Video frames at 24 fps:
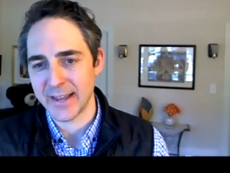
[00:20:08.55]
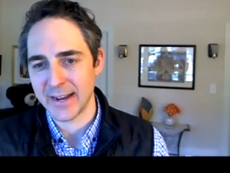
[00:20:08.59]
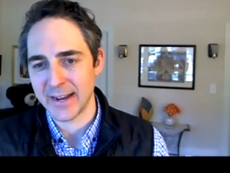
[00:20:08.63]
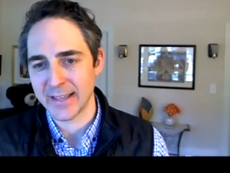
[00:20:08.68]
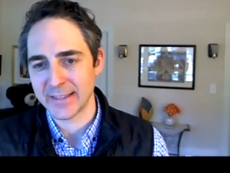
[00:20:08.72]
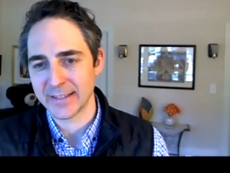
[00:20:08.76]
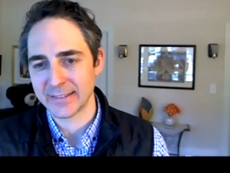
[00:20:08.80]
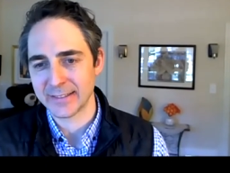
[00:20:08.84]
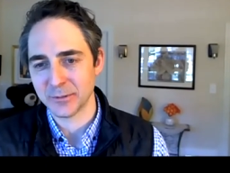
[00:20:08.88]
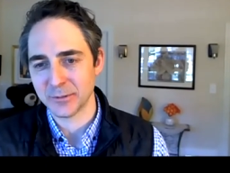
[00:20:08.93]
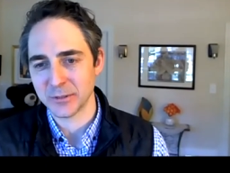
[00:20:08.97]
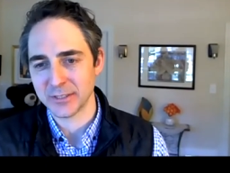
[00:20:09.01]
I
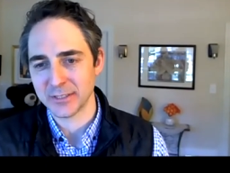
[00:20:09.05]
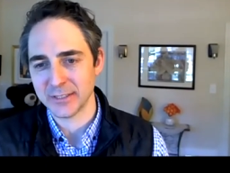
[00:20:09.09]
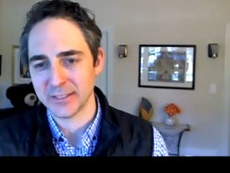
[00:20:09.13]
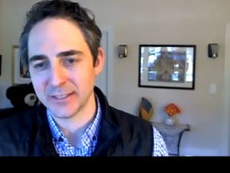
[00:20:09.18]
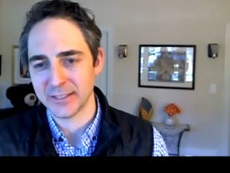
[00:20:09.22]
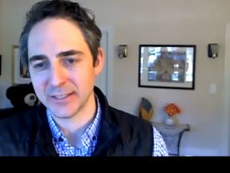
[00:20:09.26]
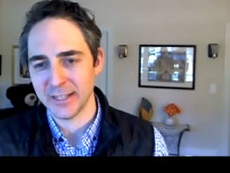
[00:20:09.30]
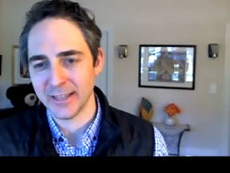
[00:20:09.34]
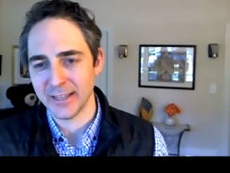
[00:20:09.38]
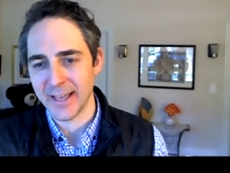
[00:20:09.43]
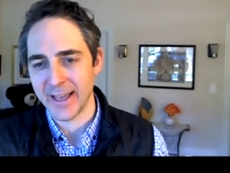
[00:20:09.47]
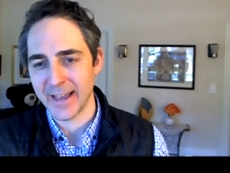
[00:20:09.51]
think there was a,
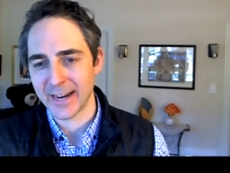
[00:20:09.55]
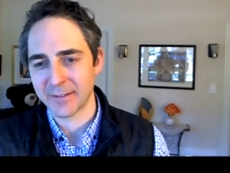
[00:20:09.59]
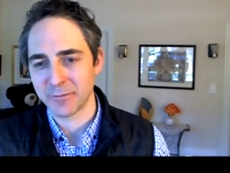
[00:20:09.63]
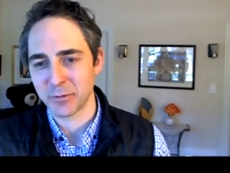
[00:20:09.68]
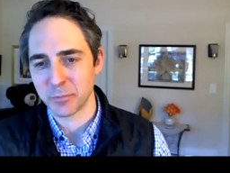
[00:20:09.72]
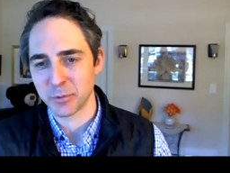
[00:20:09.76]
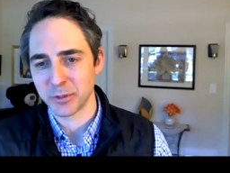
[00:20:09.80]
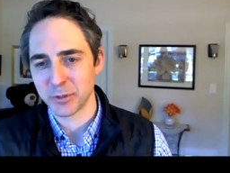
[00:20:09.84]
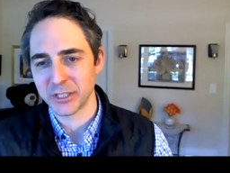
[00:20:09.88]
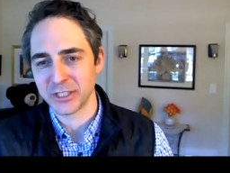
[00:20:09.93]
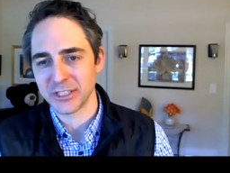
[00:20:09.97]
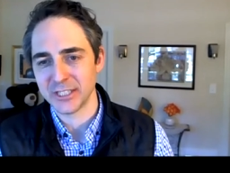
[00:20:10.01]
a lack of
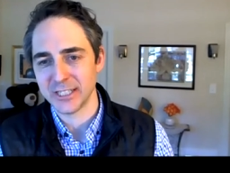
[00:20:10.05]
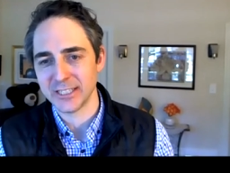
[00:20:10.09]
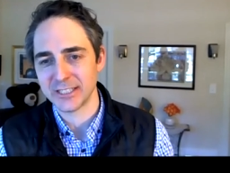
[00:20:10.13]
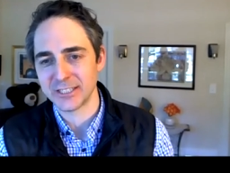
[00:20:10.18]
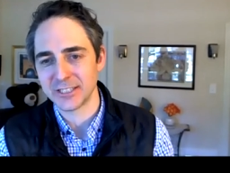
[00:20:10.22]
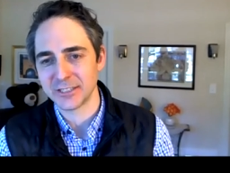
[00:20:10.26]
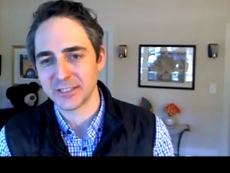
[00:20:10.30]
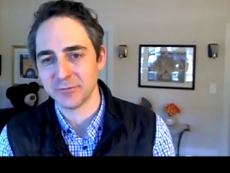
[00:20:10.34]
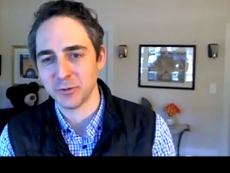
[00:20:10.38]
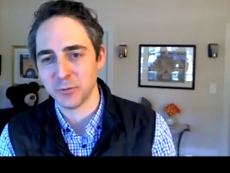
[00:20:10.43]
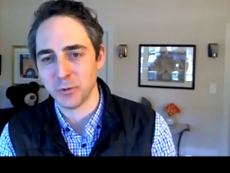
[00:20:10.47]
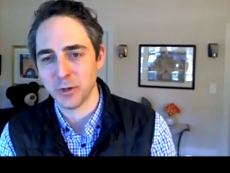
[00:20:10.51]

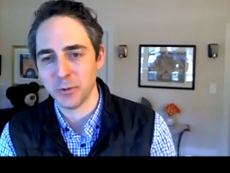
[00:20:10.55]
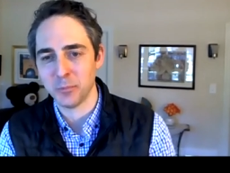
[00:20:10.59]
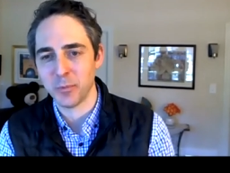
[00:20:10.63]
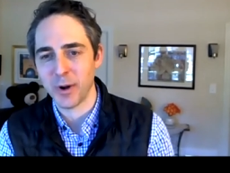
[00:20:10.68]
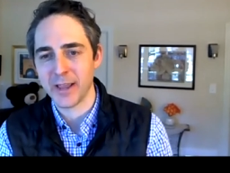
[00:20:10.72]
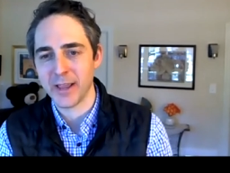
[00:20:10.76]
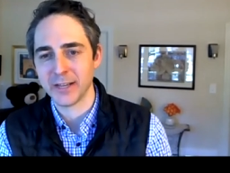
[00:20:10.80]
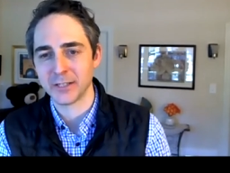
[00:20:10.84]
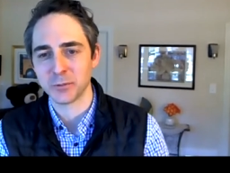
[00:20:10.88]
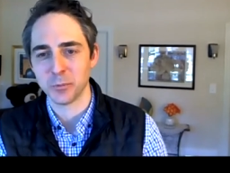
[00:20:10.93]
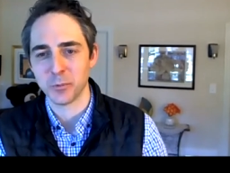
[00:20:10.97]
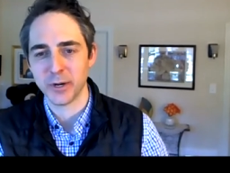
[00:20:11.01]
appreciation for what
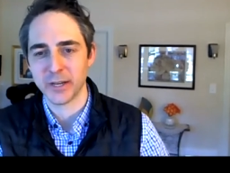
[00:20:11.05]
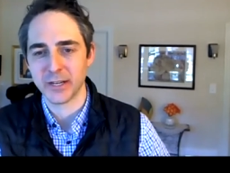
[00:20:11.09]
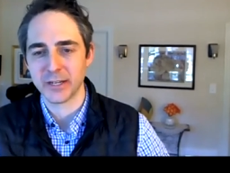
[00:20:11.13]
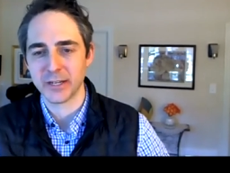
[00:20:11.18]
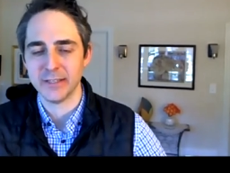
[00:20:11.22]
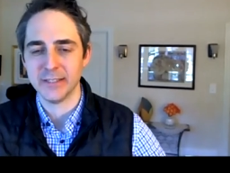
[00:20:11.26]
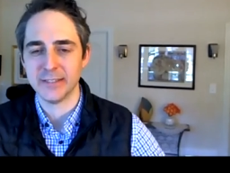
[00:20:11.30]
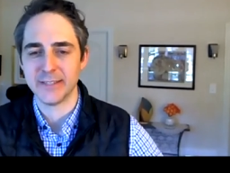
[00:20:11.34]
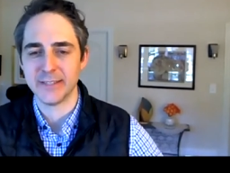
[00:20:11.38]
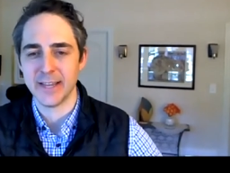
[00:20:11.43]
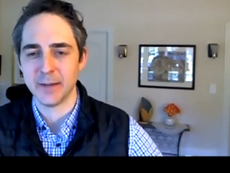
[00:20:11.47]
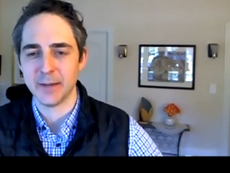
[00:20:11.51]
banks were bringing to
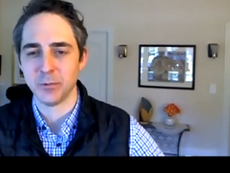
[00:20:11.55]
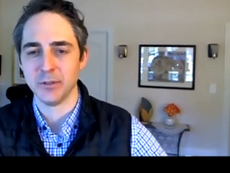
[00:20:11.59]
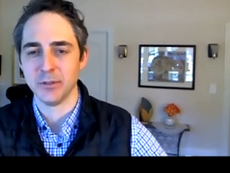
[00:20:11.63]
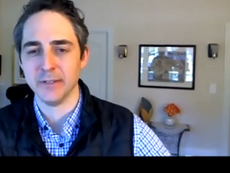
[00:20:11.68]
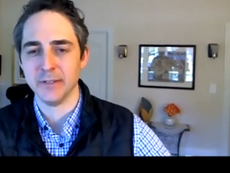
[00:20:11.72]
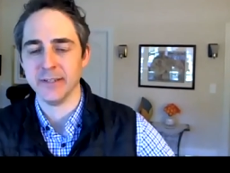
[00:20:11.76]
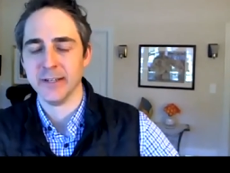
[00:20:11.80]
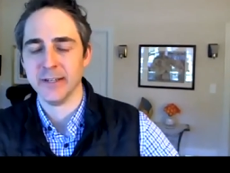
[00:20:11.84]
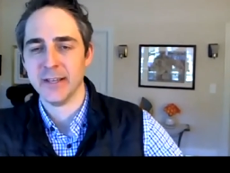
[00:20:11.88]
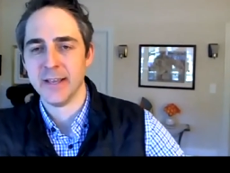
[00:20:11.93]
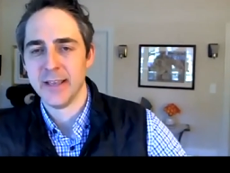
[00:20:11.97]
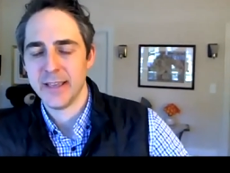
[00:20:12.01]
the table,
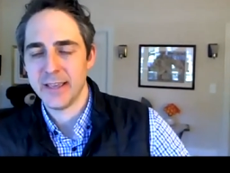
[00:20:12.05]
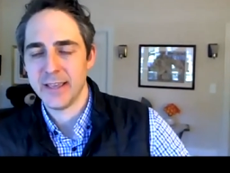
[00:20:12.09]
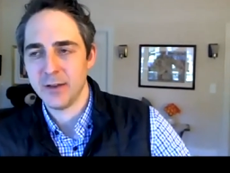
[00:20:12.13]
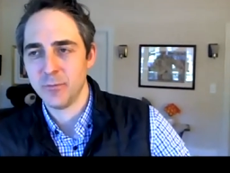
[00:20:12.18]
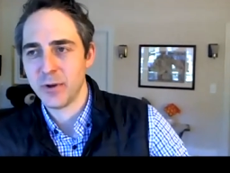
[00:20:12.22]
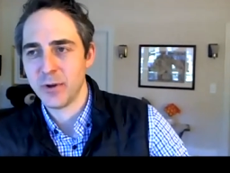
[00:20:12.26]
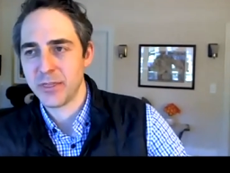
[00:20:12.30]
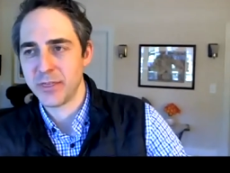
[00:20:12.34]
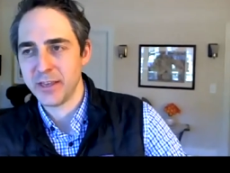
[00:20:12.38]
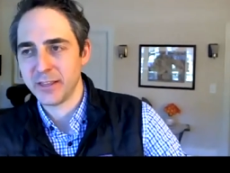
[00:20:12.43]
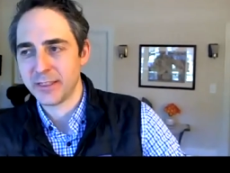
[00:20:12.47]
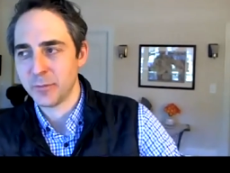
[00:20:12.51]
and, and
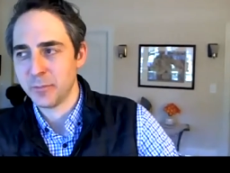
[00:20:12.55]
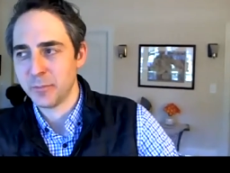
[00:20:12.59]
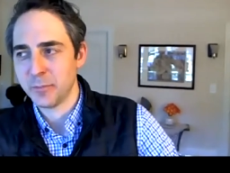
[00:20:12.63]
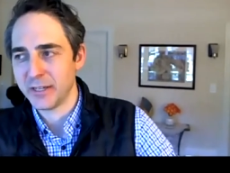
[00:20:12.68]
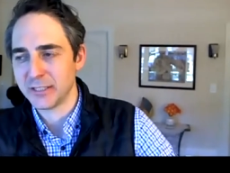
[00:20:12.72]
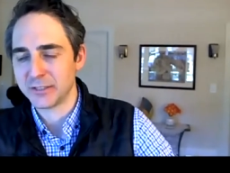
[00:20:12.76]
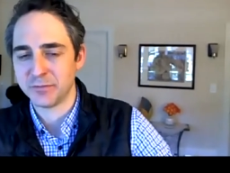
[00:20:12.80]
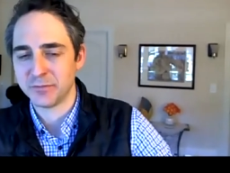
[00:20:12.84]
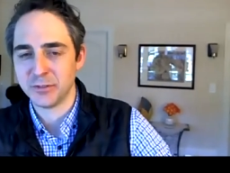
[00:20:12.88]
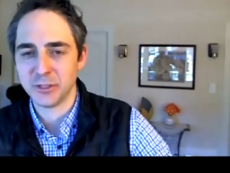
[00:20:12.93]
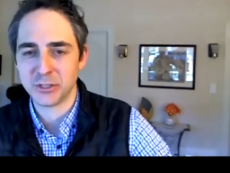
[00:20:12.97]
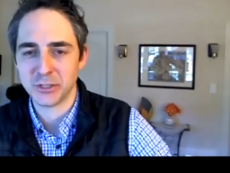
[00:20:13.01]
we think the
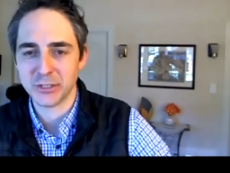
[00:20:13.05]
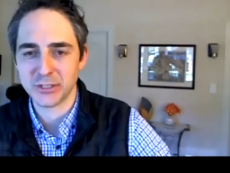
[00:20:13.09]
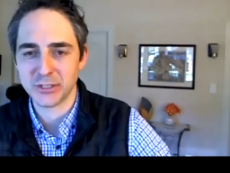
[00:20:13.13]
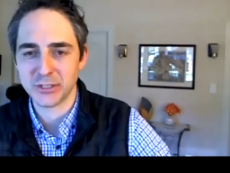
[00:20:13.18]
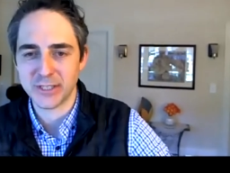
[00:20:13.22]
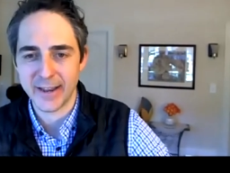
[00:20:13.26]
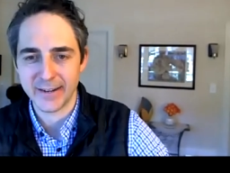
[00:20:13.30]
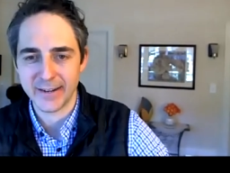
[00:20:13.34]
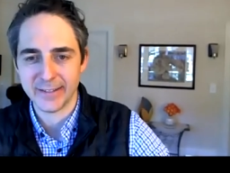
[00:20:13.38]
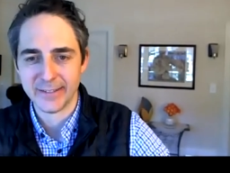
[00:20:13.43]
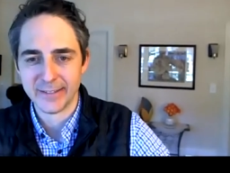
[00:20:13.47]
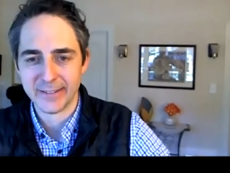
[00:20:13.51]
best future is
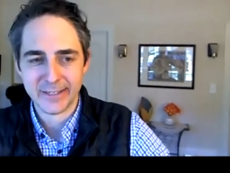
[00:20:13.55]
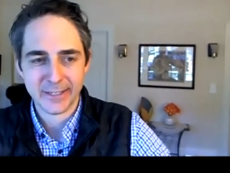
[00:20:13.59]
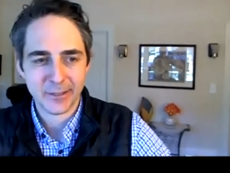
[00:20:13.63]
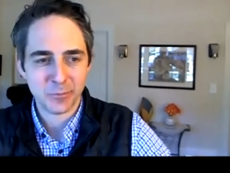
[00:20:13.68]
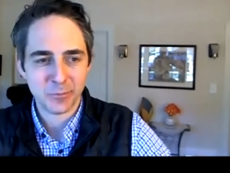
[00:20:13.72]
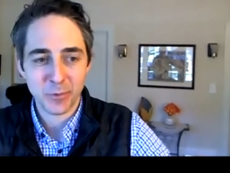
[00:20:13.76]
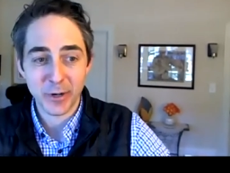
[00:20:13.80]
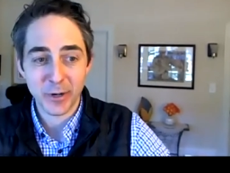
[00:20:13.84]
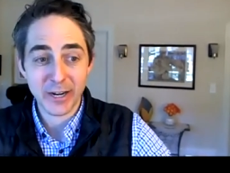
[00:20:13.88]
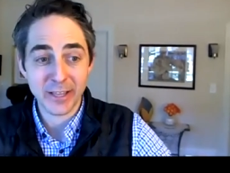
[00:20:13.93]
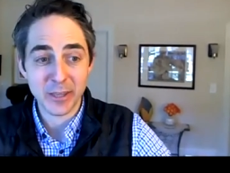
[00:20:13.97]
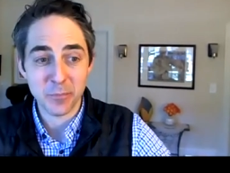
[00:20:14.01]
kind of
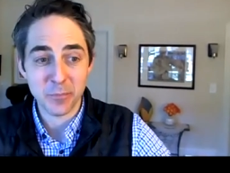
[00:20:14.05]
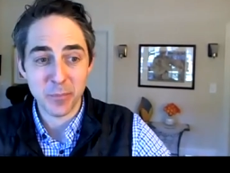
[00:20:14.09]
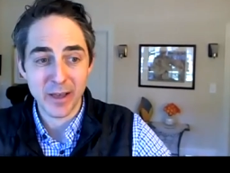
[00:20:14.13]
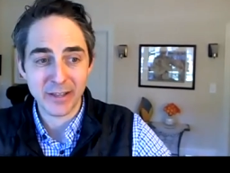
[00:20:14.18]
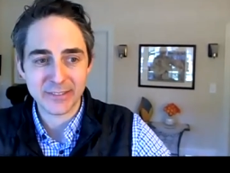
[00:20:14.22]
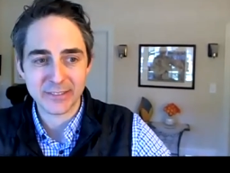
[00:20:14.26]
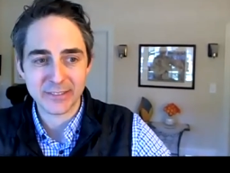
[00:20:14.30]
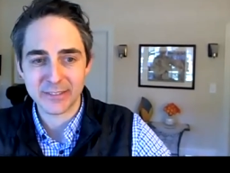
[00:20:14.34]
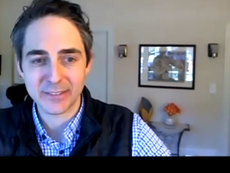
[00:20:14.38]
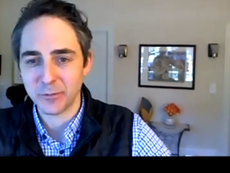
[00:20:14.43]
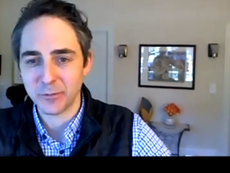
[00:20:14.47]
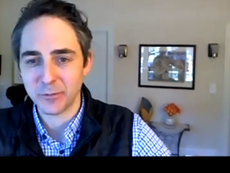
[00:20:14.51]
bringing the
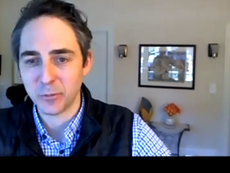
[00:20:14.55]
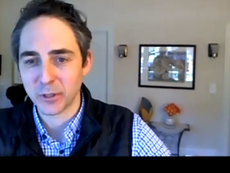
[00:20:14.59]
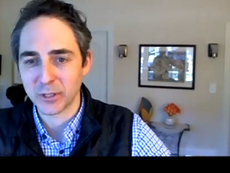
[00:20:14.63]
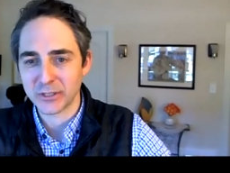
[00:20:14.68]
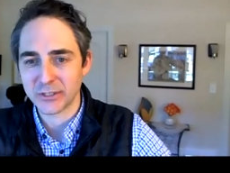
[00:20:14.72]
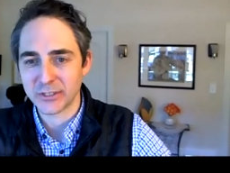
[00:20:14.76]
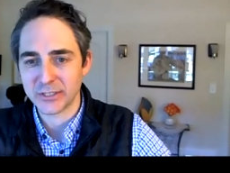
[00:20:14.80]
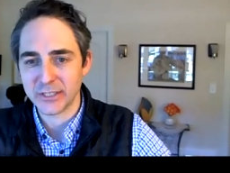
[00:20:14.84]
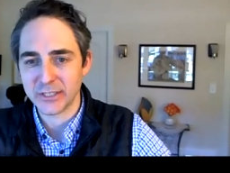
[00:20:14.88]
best of the worlds